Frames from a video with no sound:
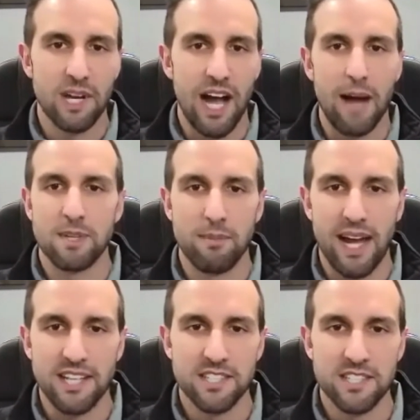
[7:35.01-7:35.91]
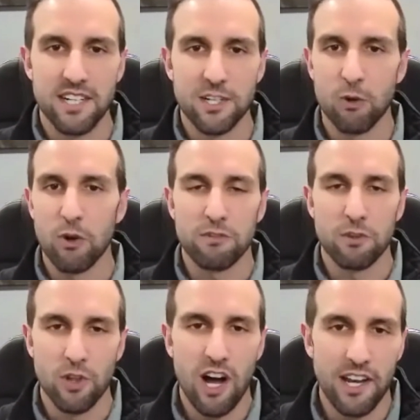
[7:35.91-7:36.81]
optimize the growth of
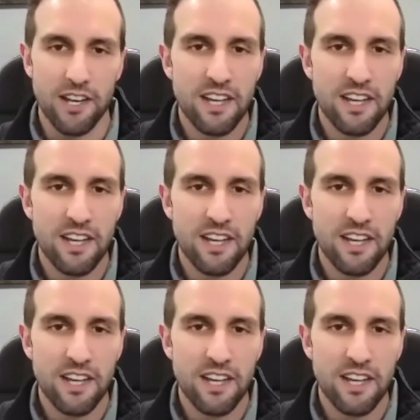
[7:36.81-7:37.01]
their lawn.